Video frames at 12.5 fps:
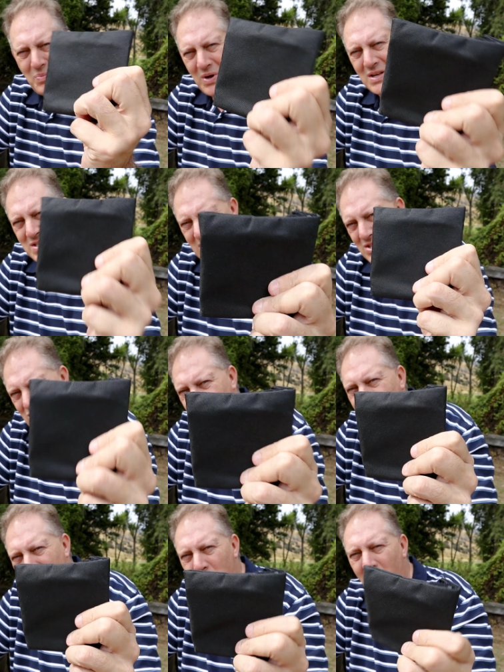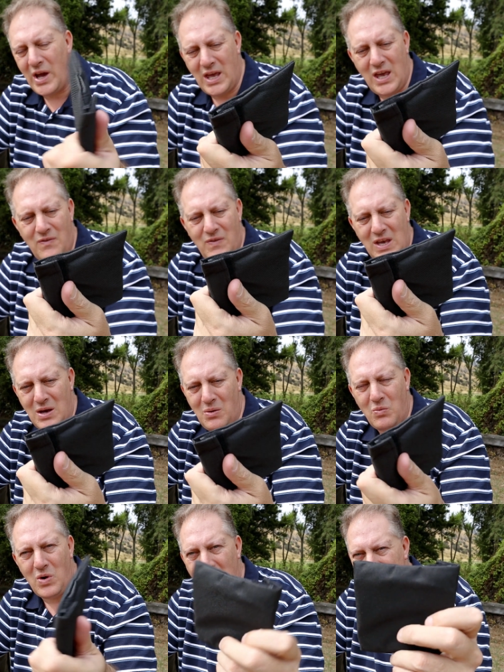but it's actually quite heavy.
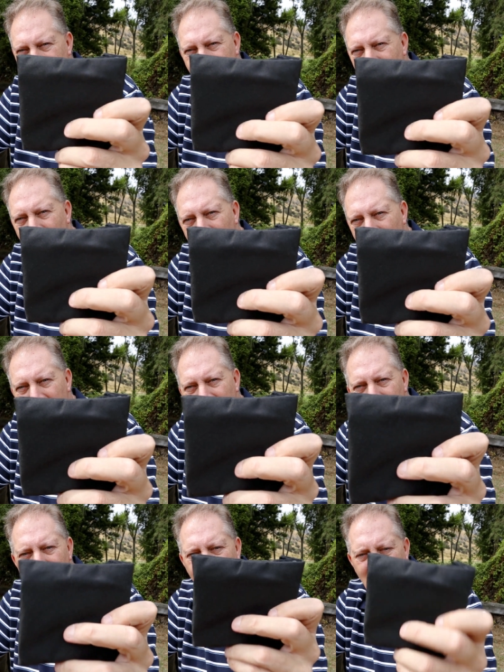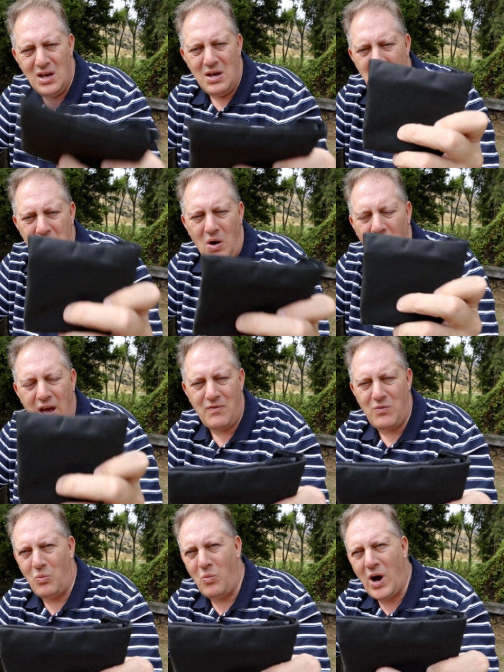It weighs like, I
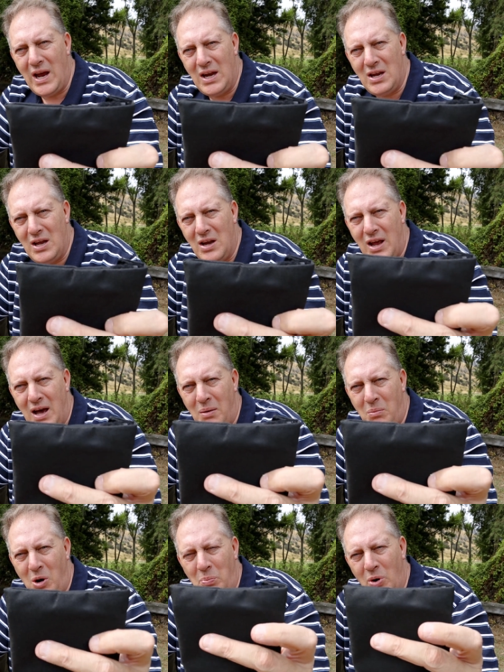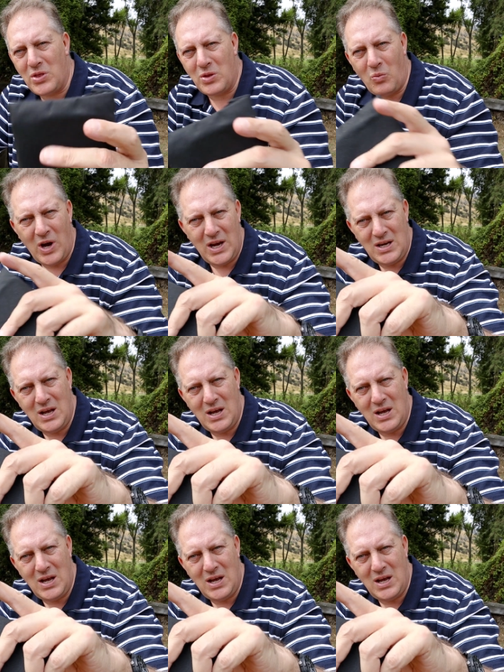haven't weighed it, I'll put the weight